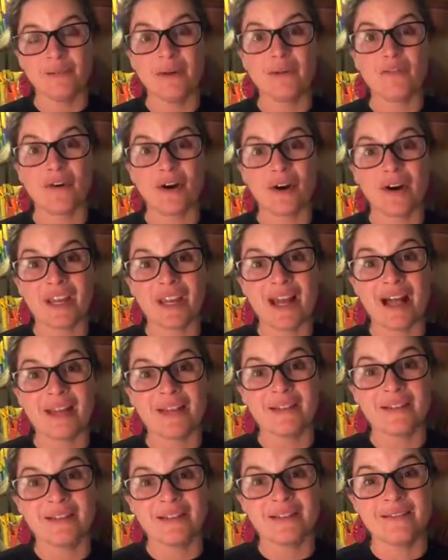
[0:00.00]
We've already
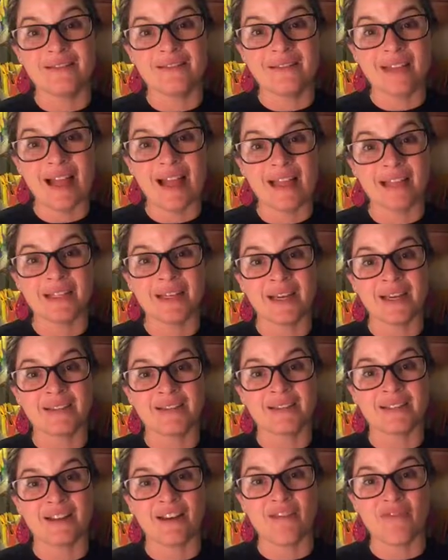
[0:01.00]

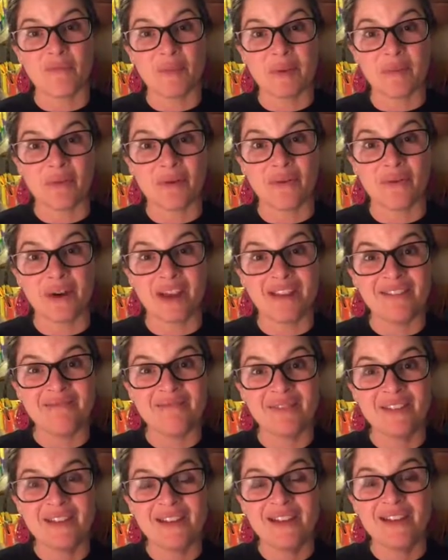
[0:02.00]
colonized enough people, right?
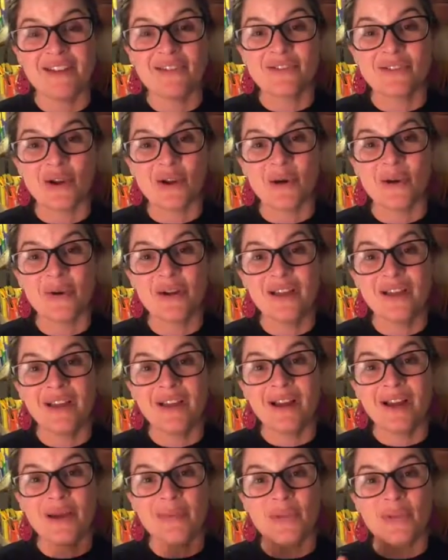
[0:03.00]
So
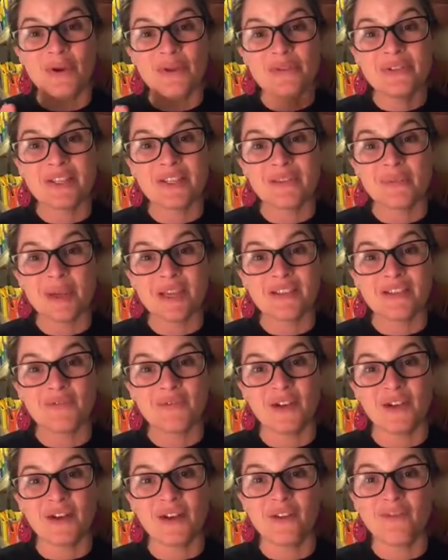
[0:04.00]
those things make us
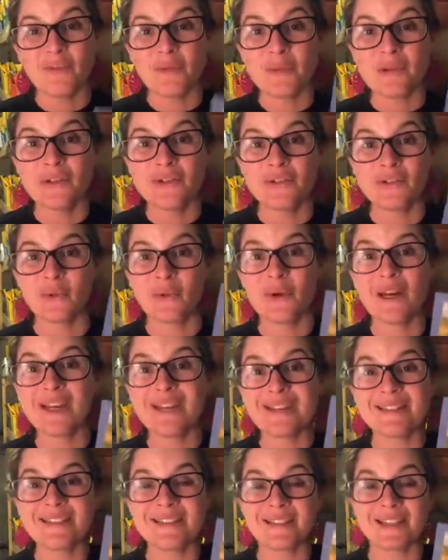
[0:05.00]
feel uncomfortable. So we're
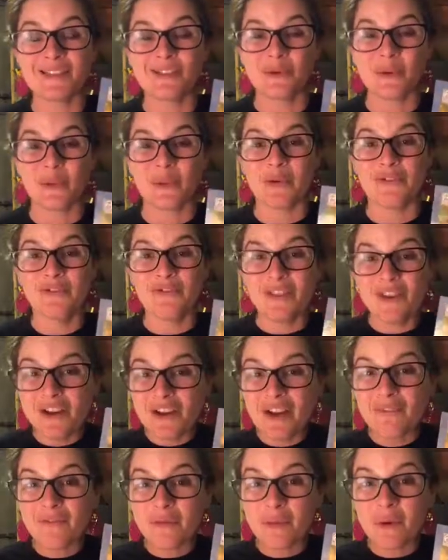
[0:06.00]
going to stick to what we feel
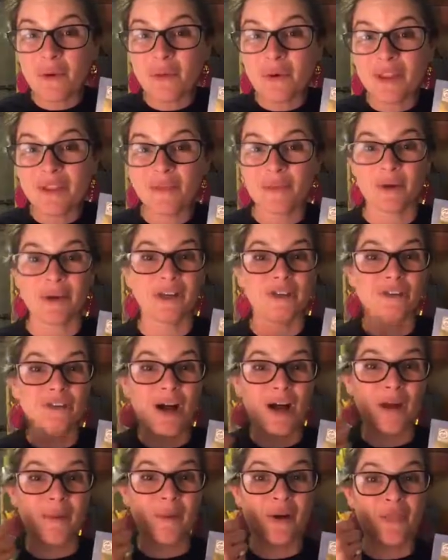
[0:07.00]
comfortable with. We're going to
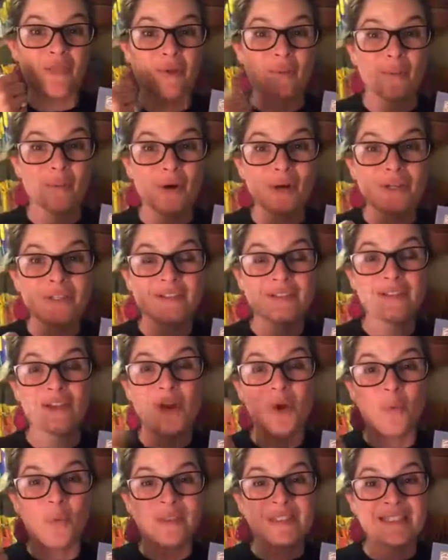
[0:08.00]
talk about the books,
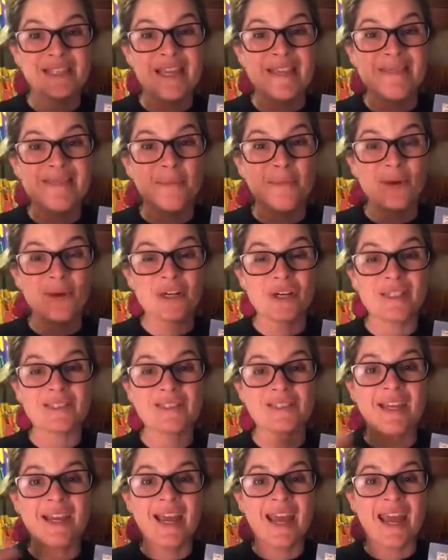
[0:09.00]
what's in the
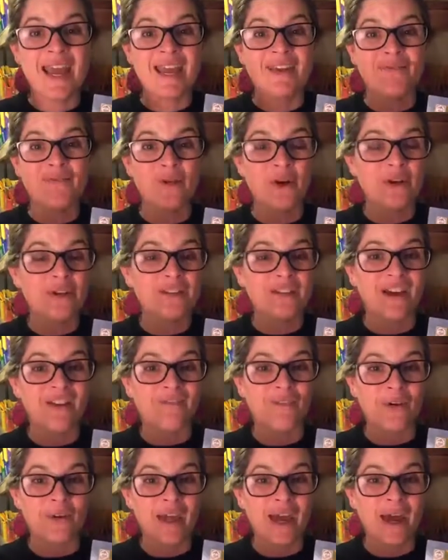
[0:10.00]
books, and focus
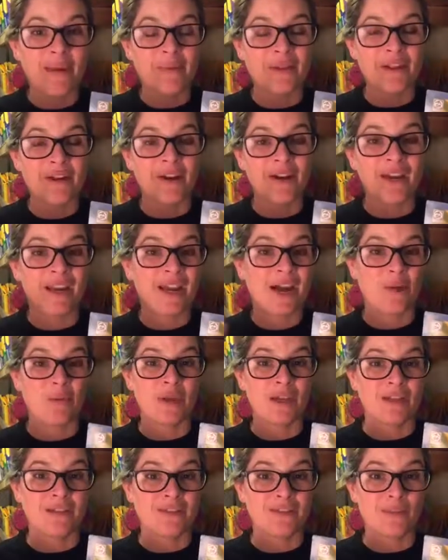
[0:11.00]
on vocabulary and how
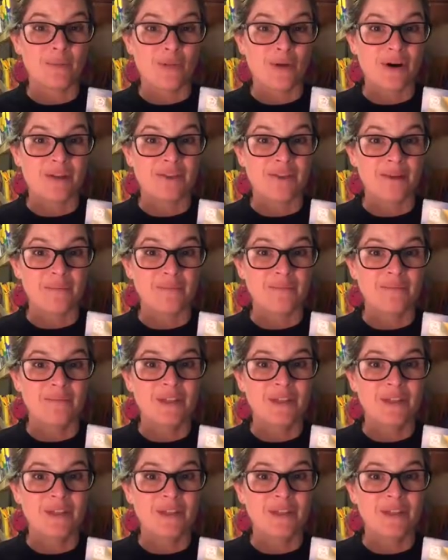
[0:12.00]
we can support them.